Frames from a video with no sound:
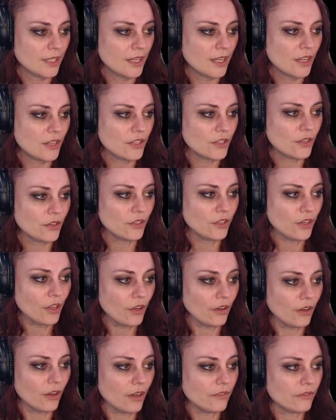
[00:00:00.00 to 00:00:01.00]
So no,
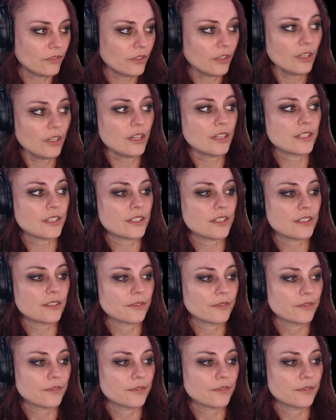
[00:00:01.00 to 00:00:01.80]
of course.